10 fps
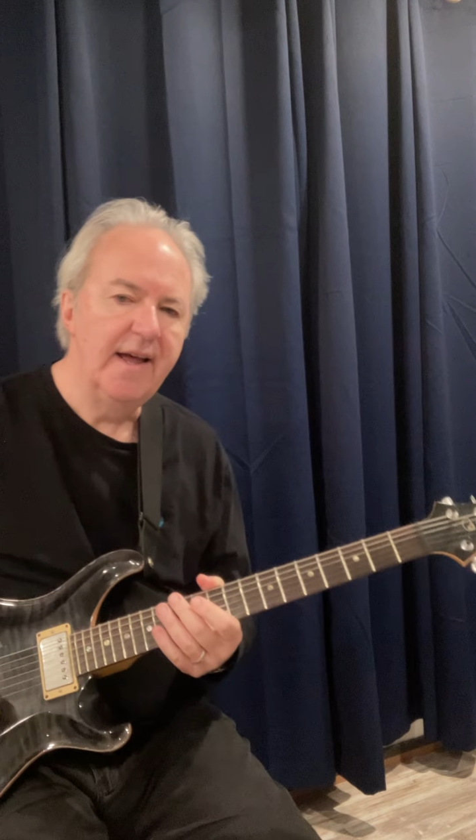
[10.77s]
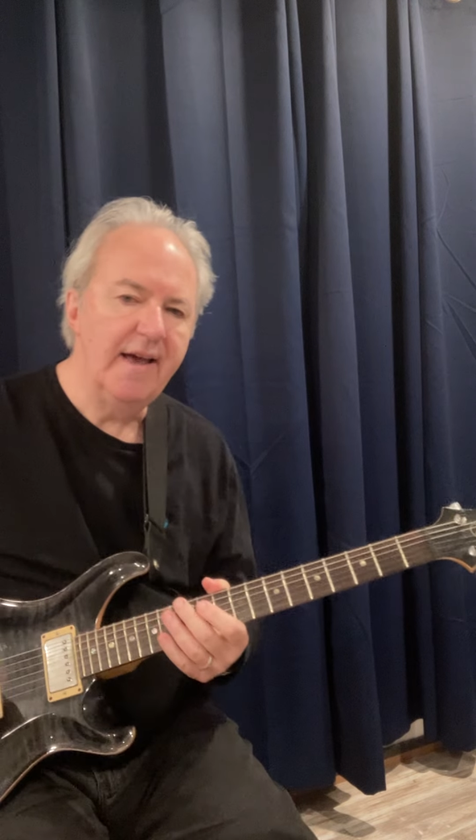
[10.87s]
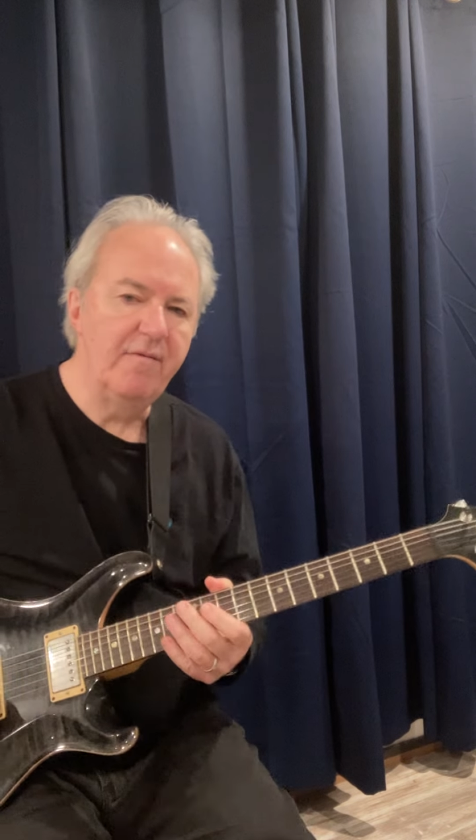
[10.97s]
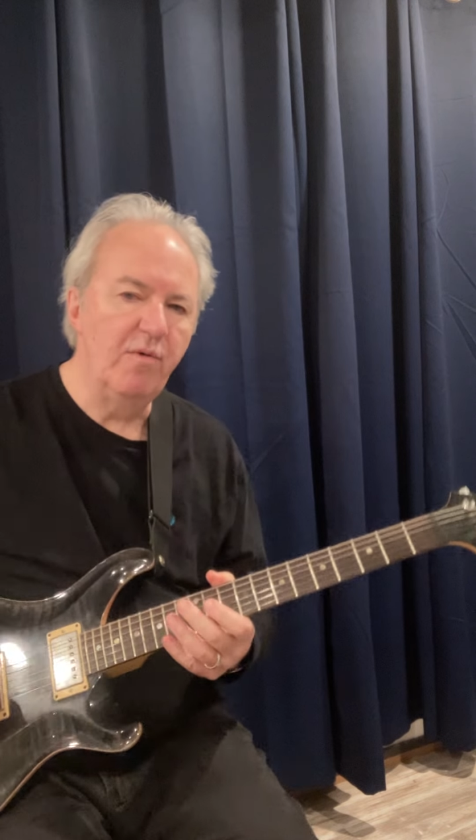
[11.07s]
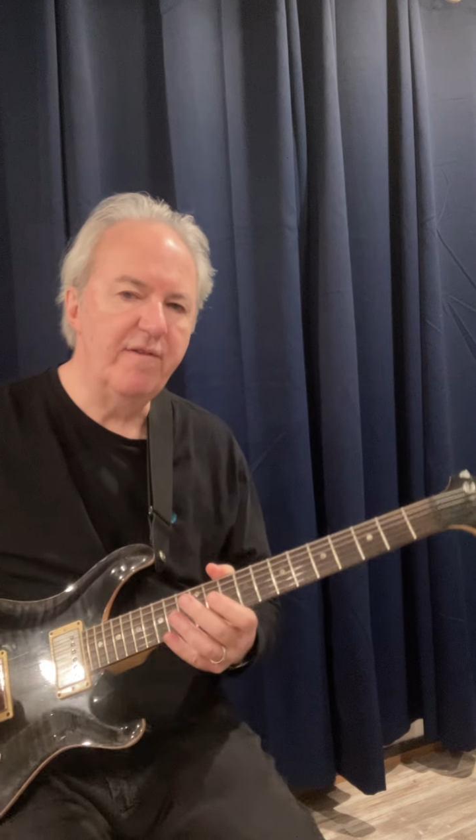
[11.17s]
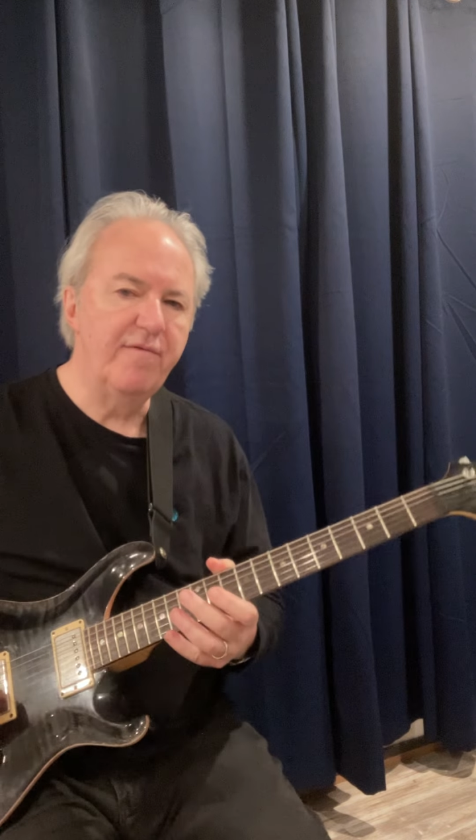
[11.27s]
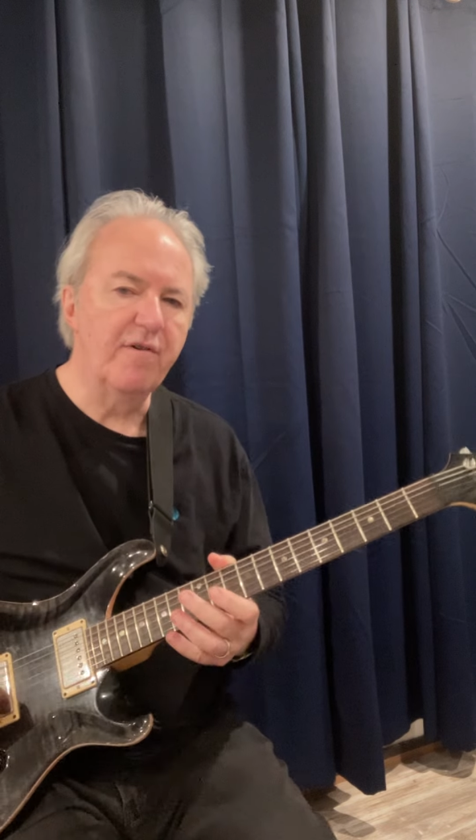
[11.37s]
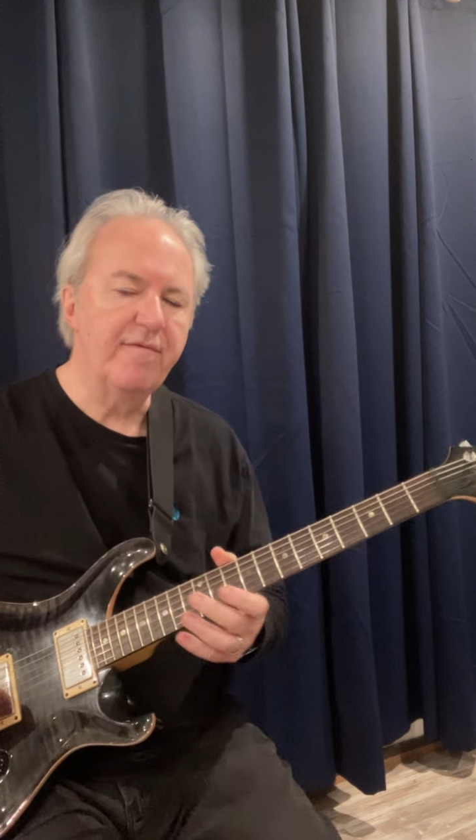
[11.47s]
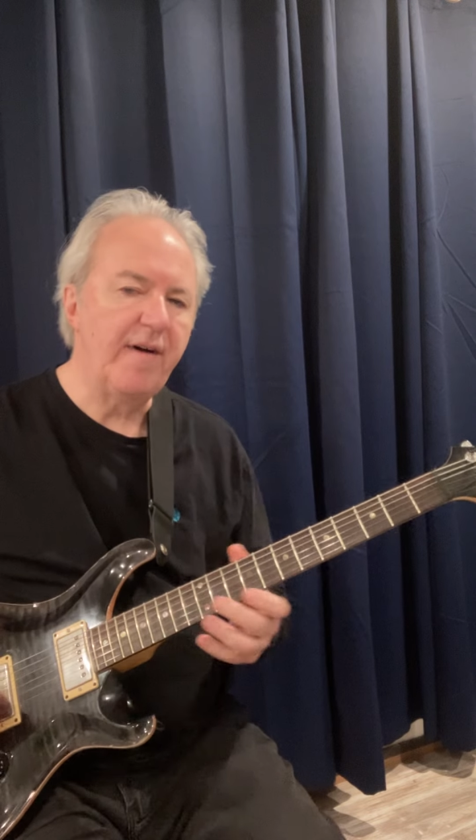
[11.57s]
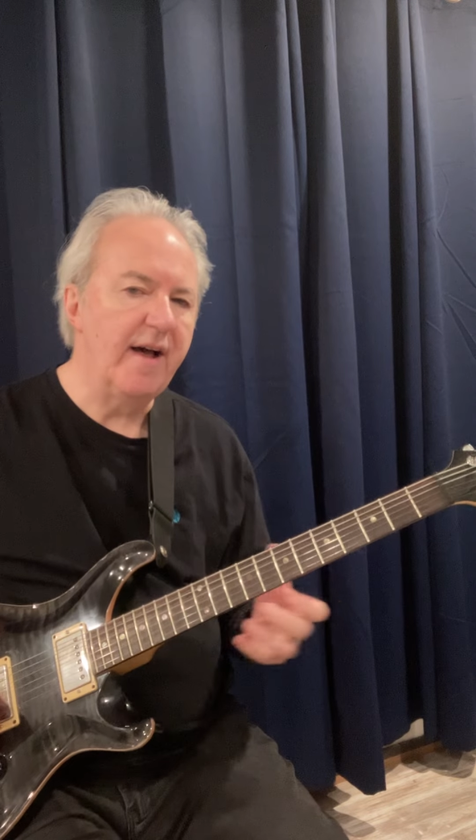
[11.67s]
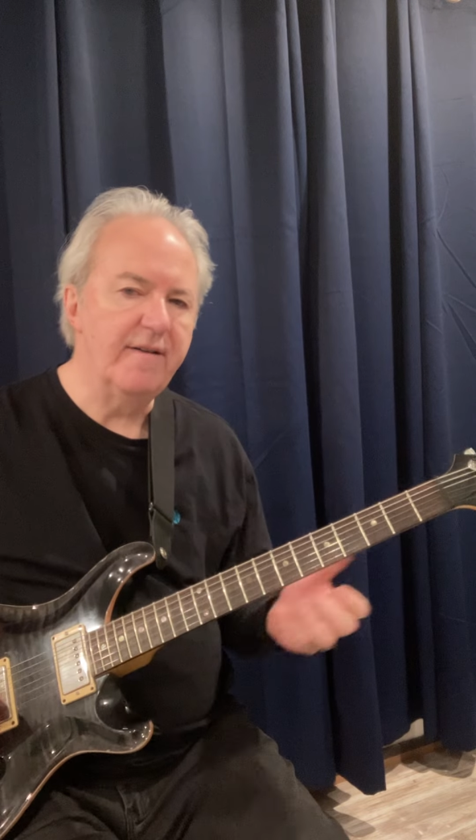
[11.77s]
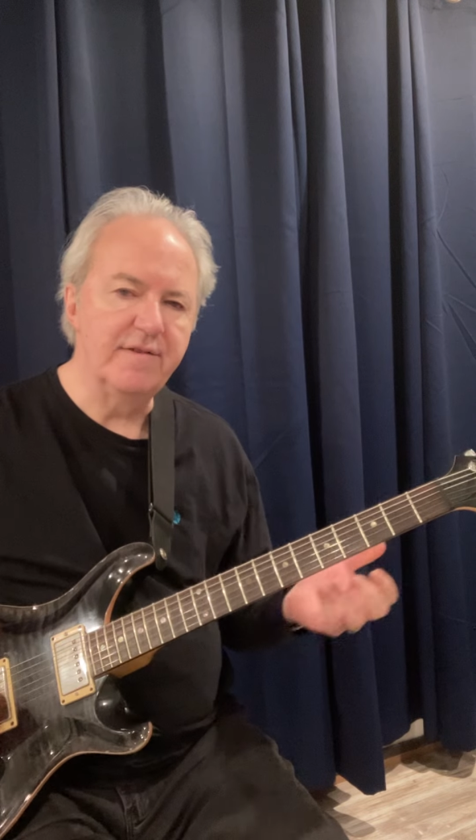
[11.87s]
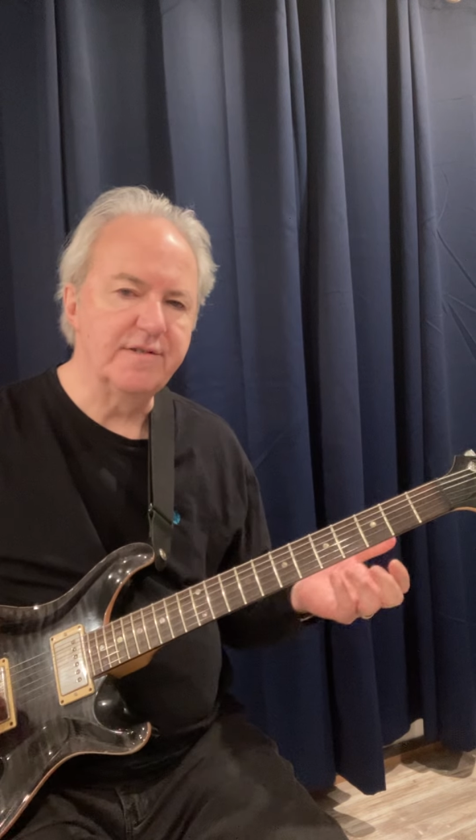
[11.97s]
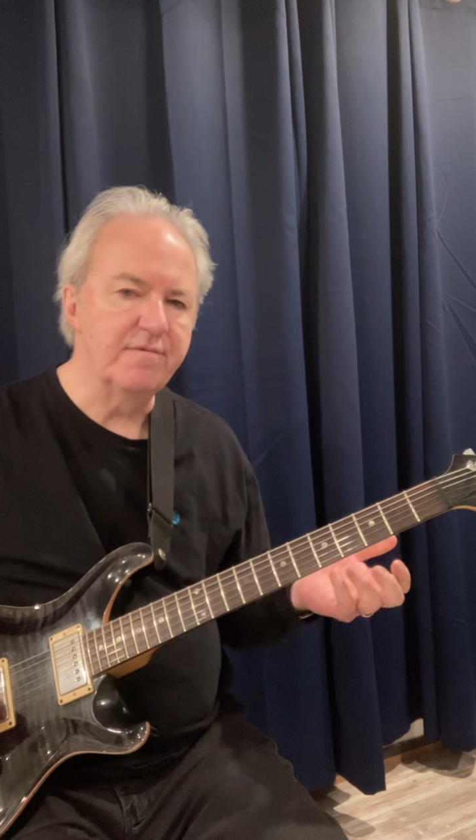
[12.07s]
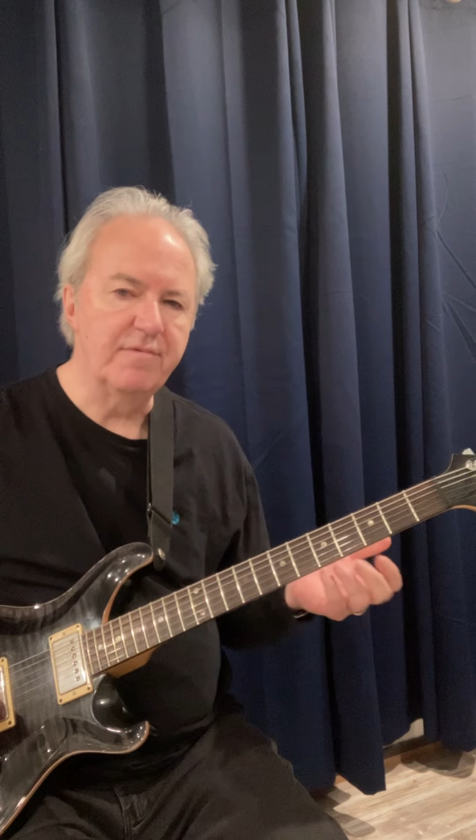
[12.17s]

And 1-4-5 is a